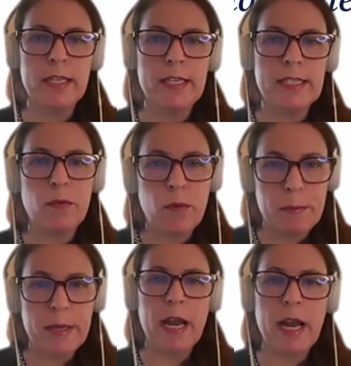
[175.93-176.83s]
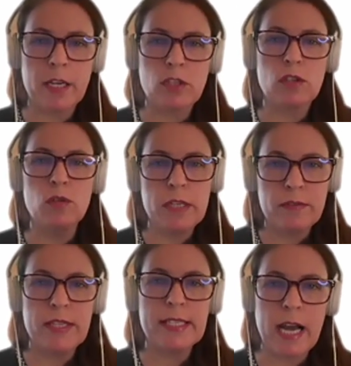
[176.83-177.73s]
It is a webinar
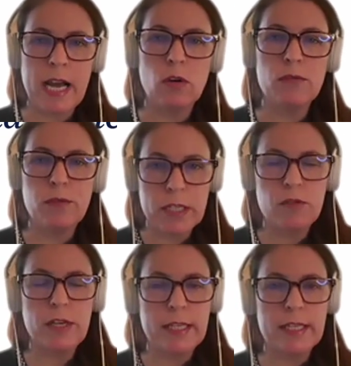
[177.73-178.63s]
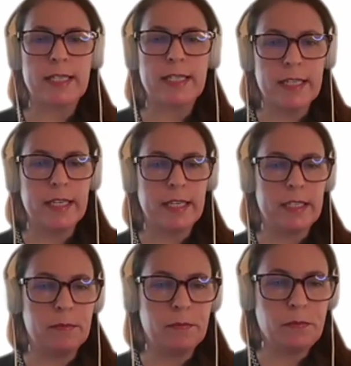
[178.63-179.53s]
exclusive discount for the Creator Accelerator.